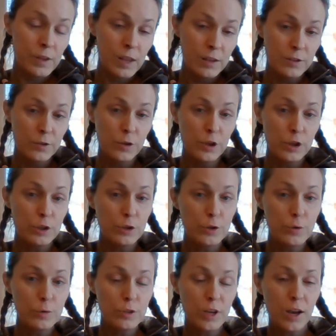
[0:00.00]
So you're going to
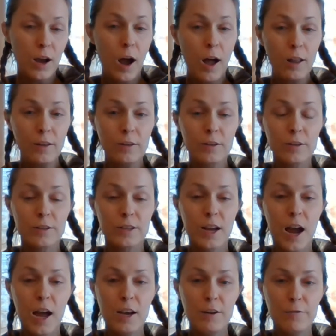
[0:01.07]
choose a color to
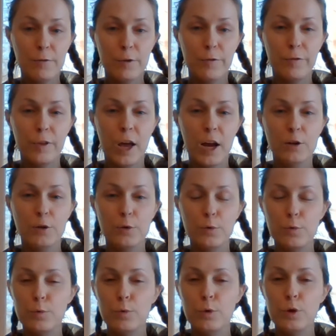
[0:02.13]
kind of reflect
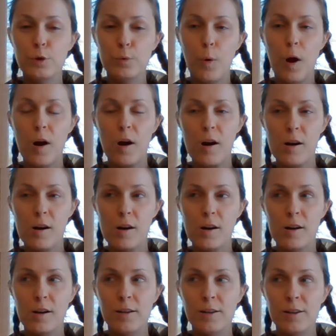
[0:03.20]
who you
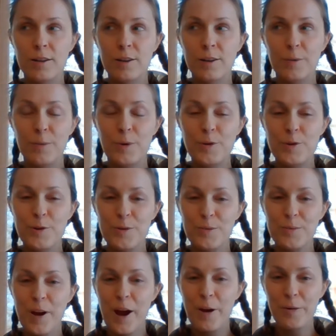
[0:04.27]
are when you're
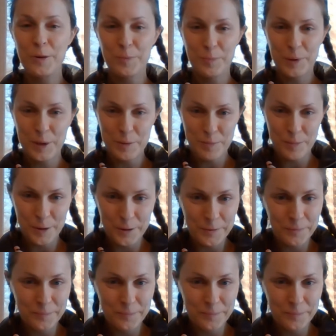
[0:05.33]
around people.